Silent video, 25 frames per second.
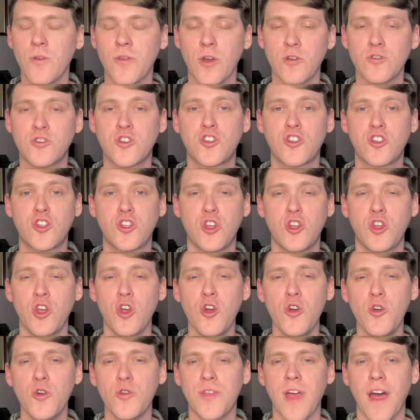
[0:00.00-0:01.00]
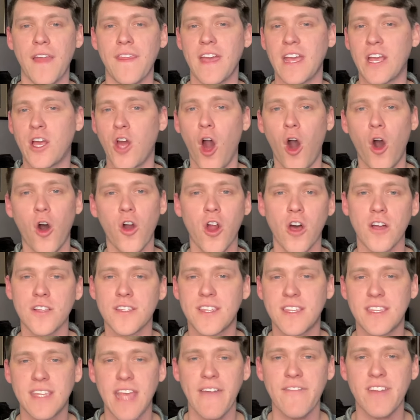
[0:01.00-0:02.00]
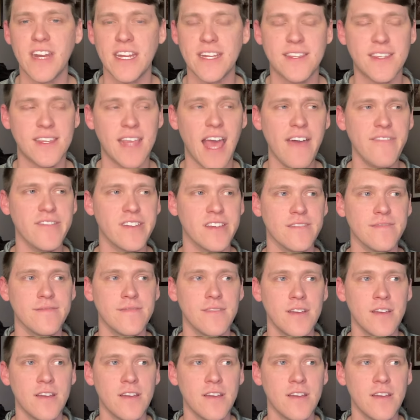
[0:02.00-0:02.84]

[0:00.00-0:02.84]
those two that they called on 77,